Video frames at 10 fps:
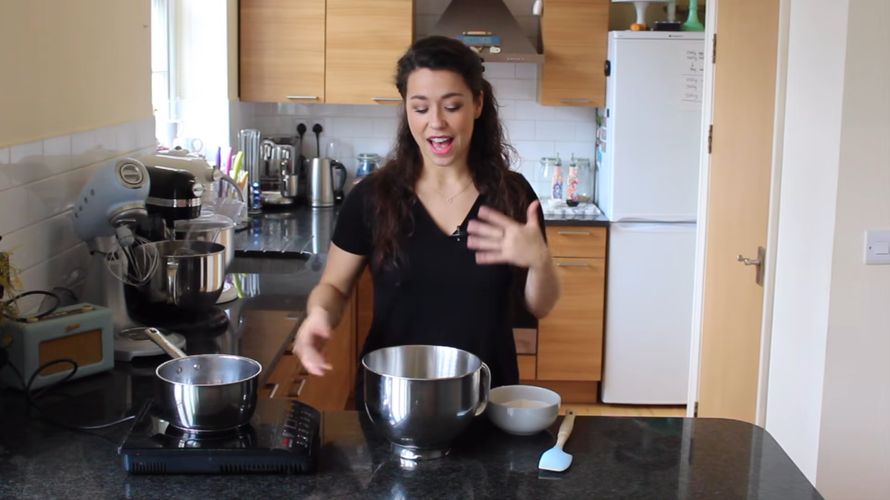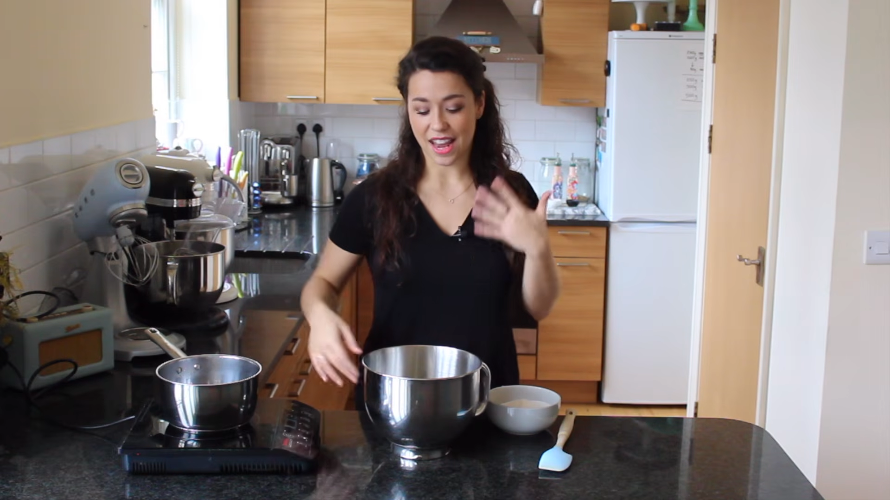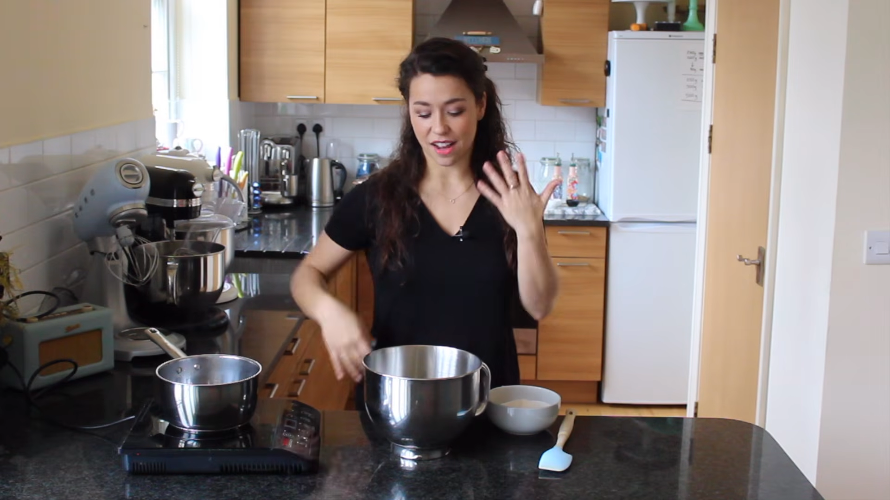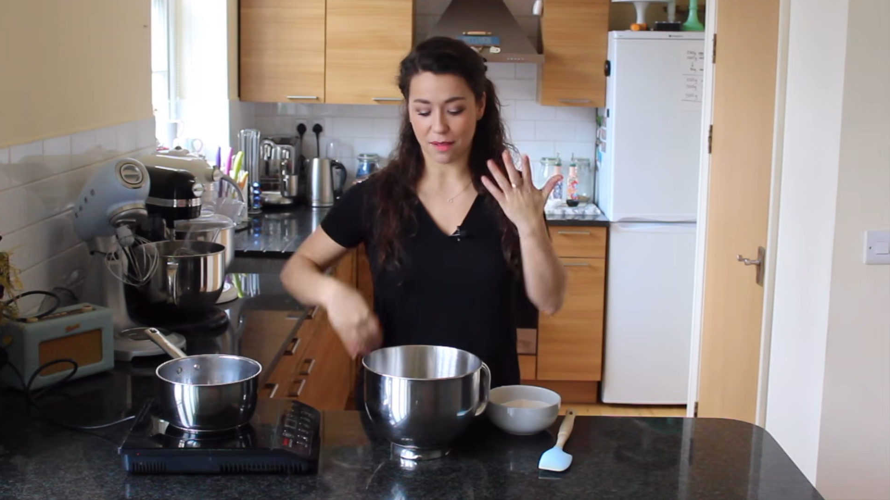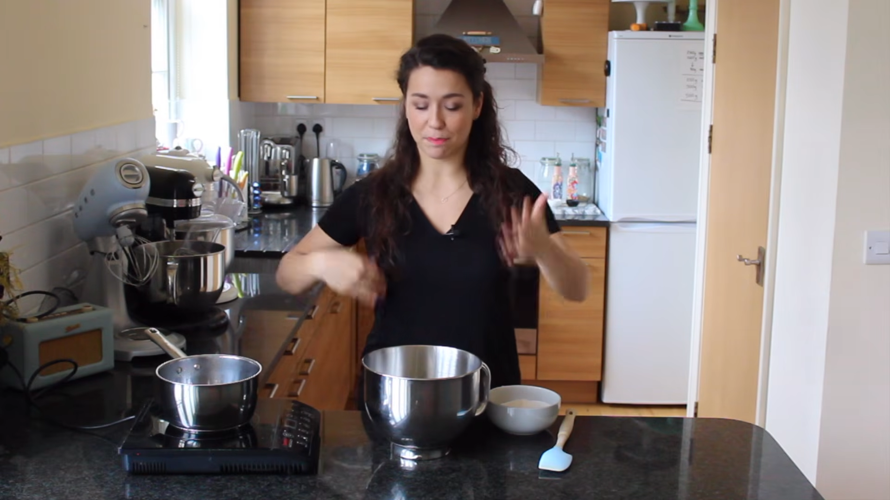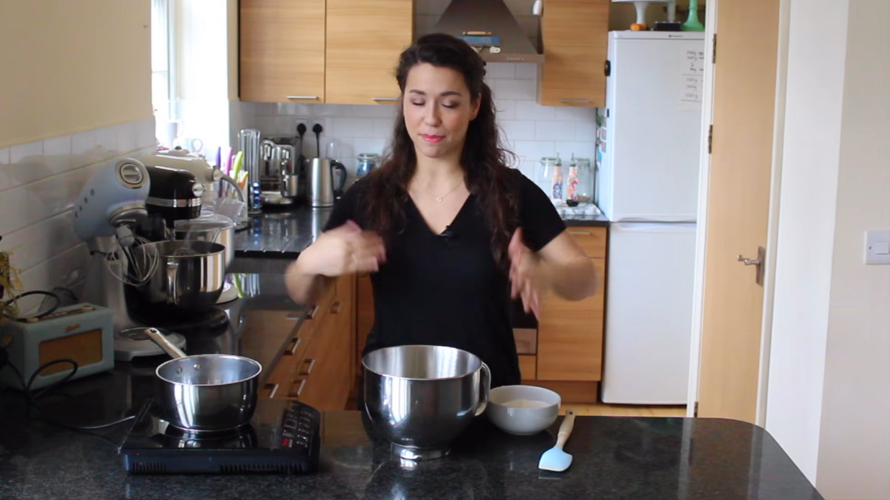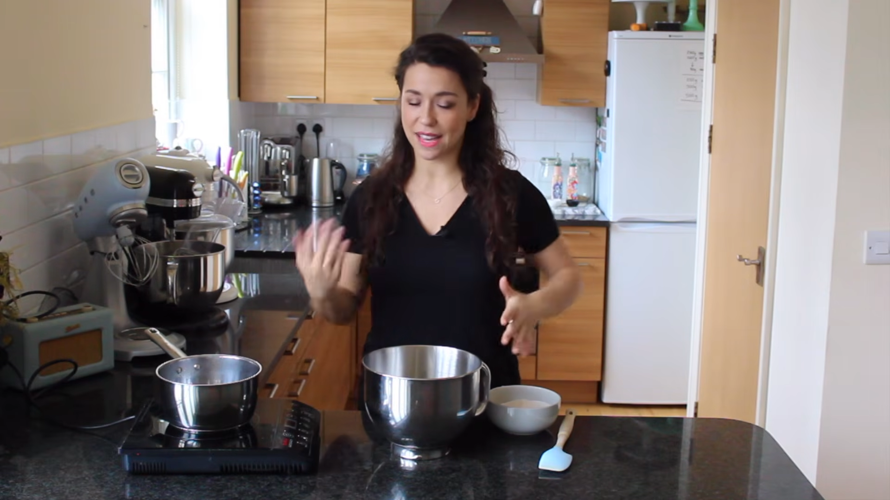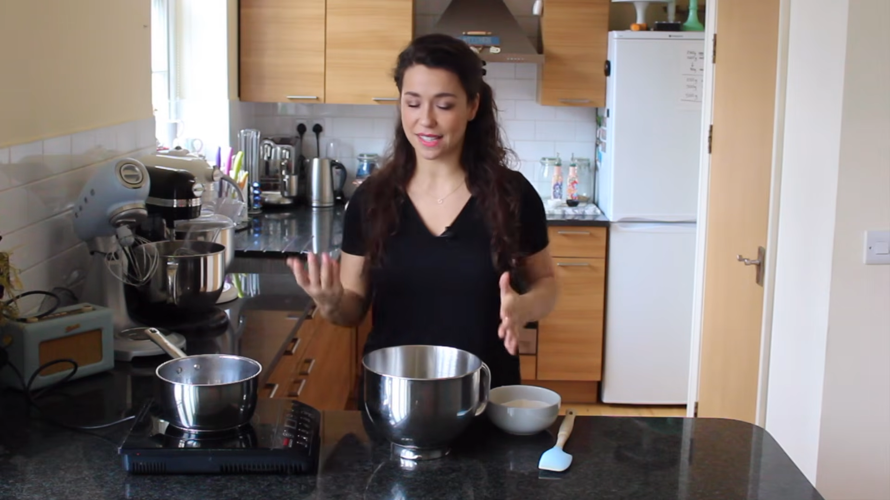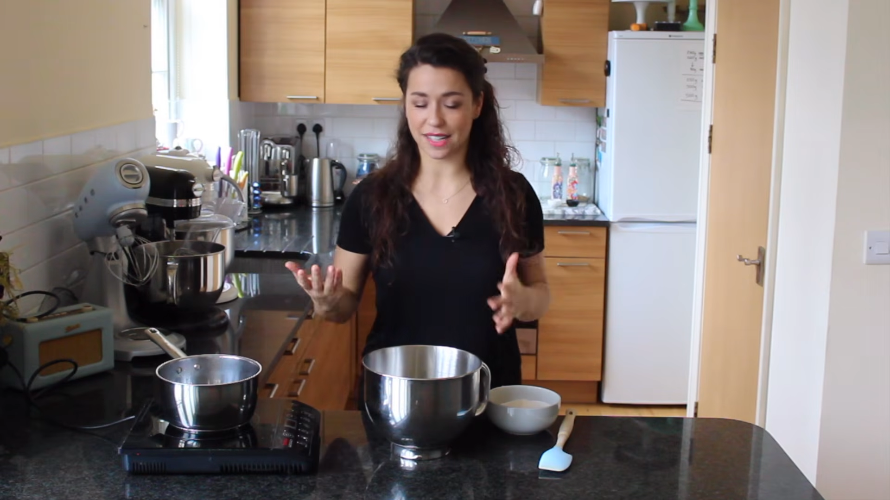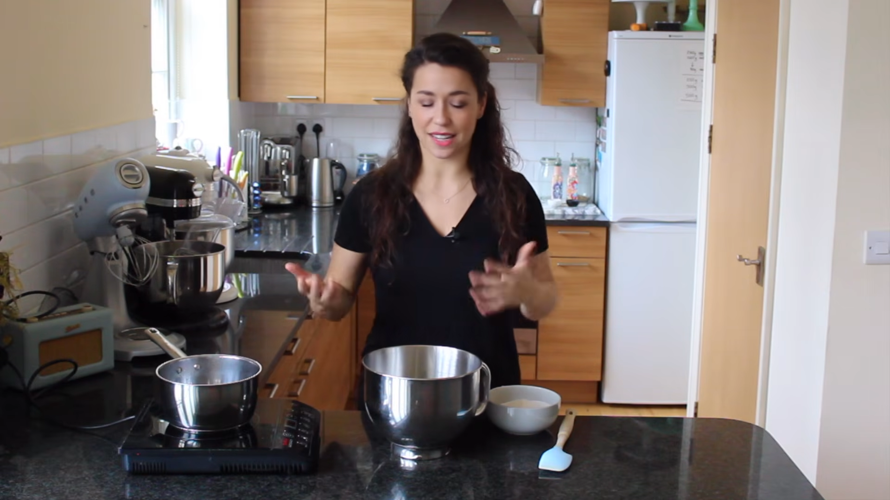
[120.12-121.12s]
and I'll
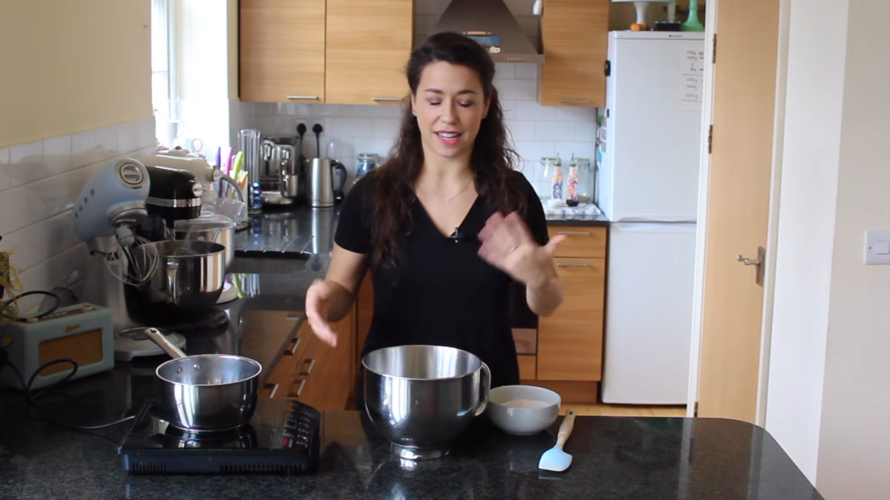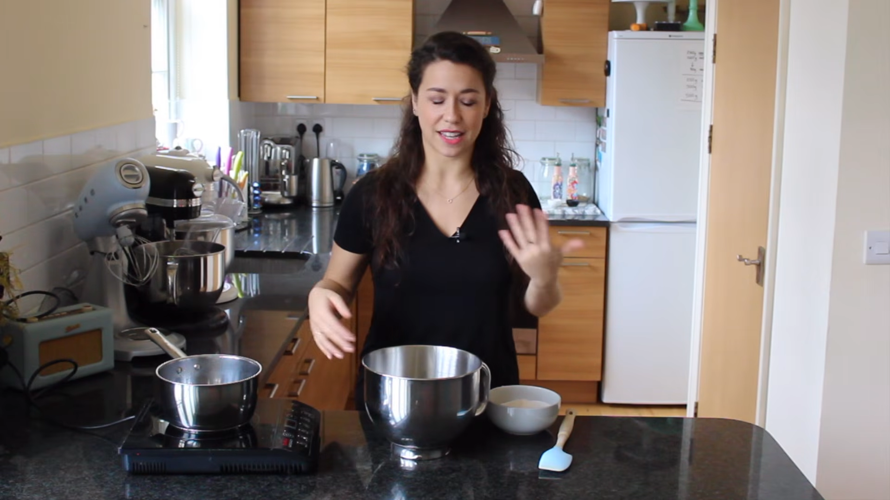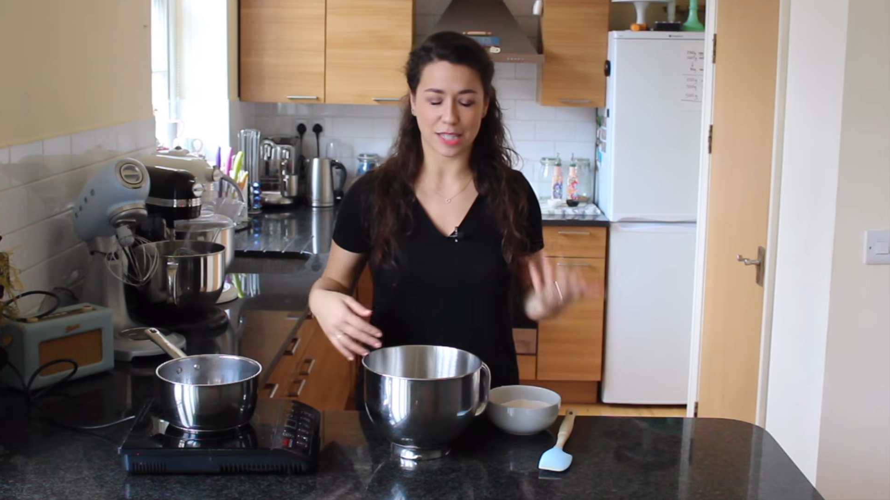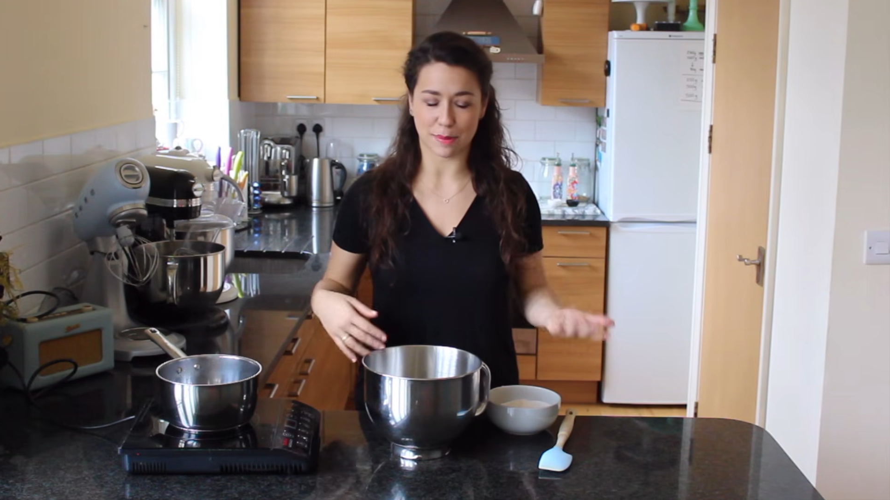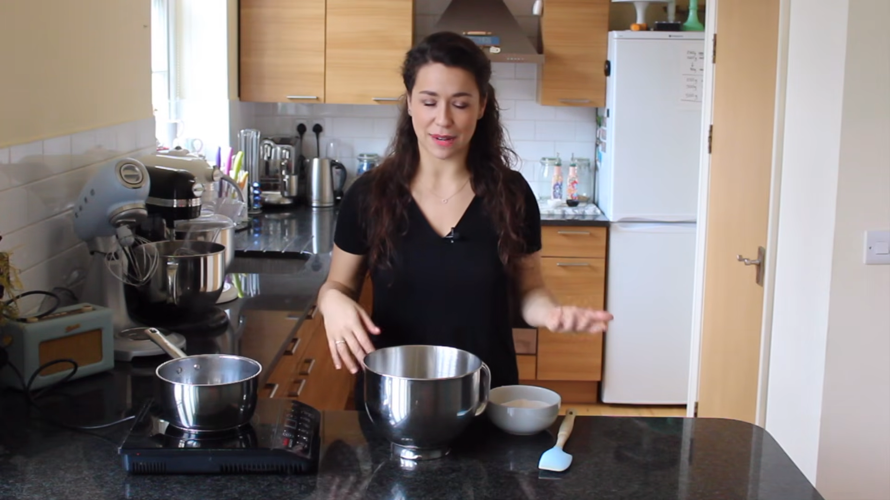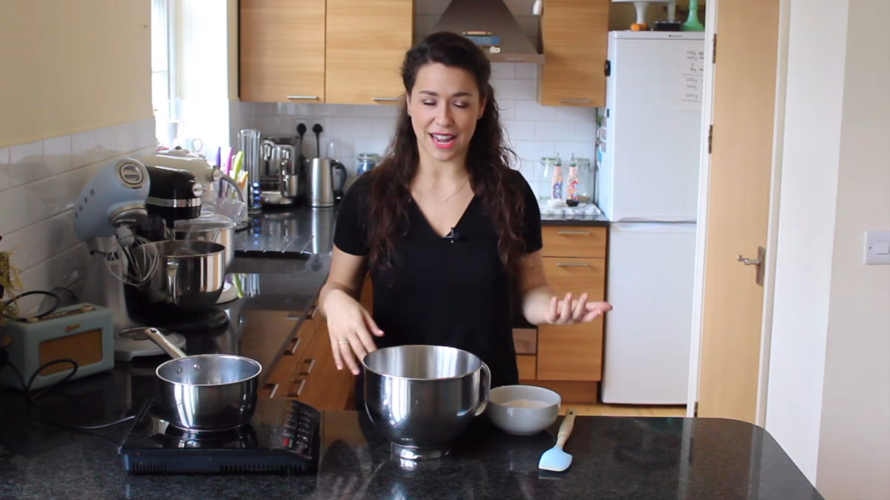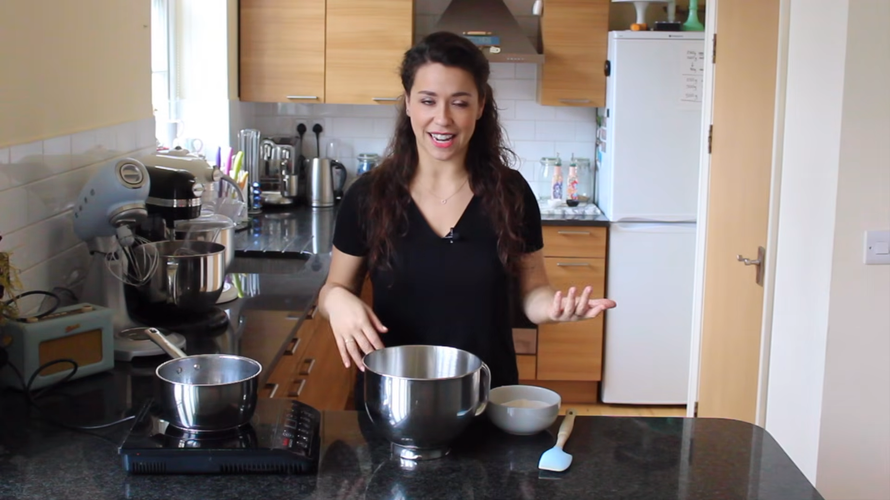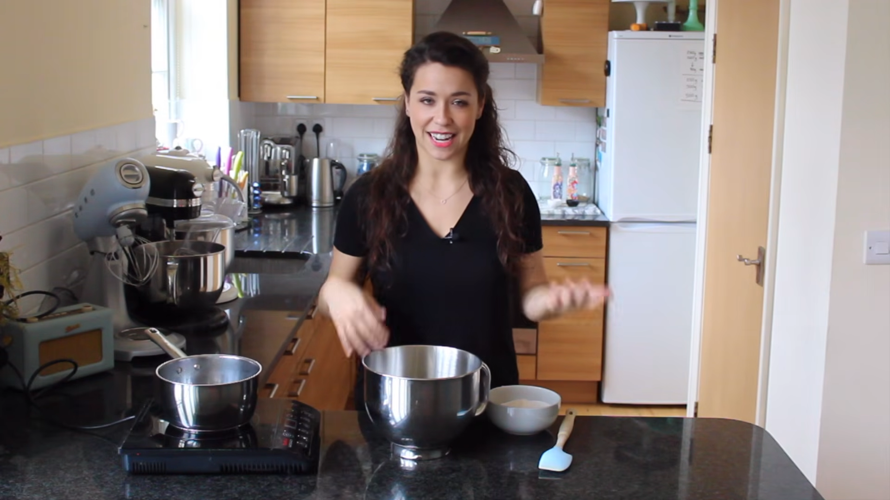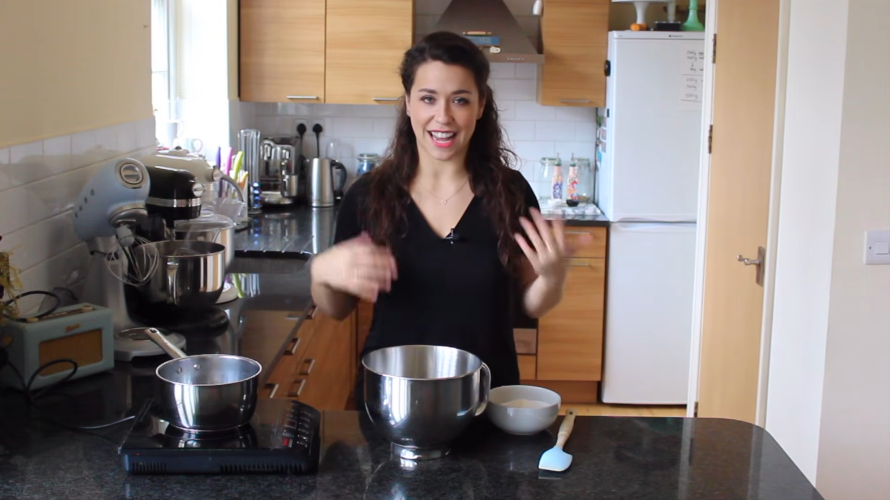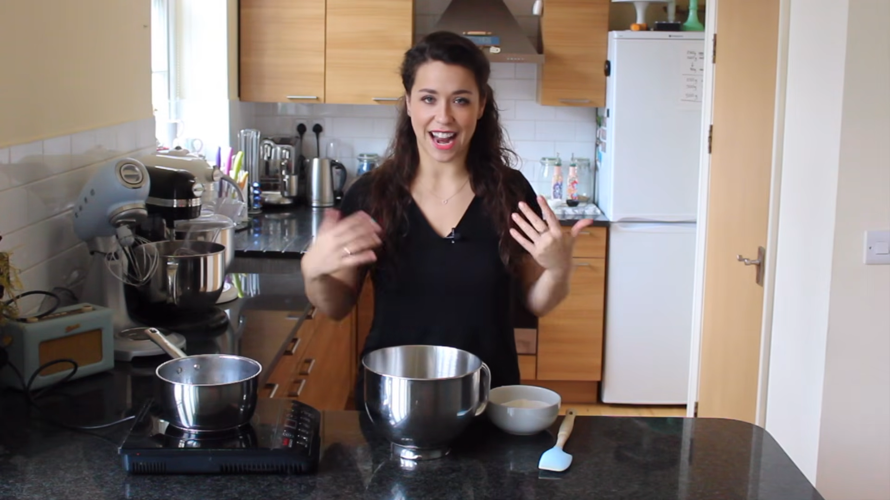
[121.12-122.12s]
basically
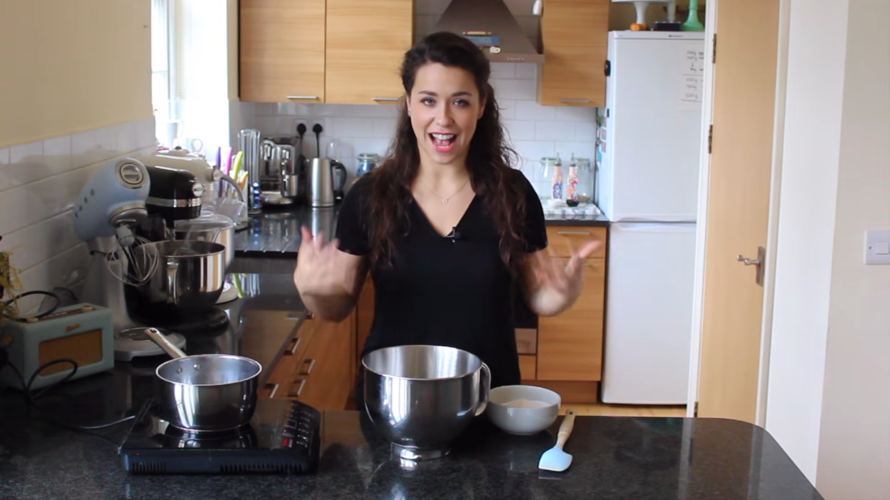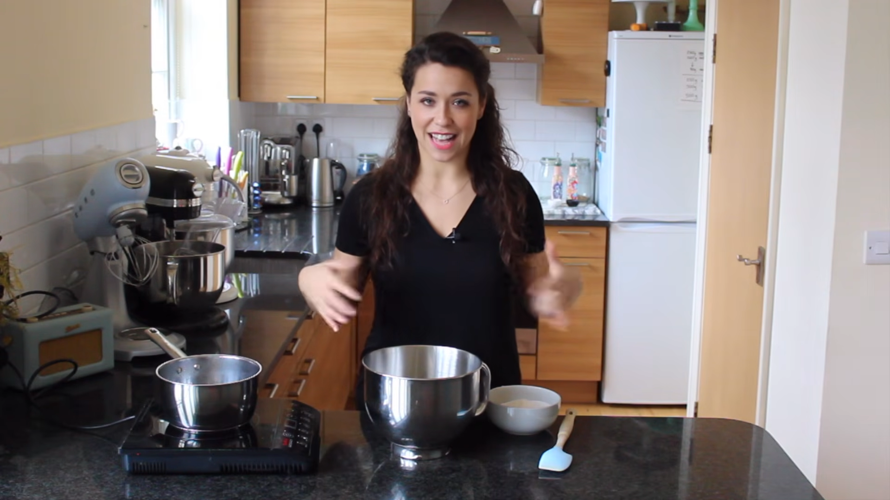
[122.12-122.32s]
explain it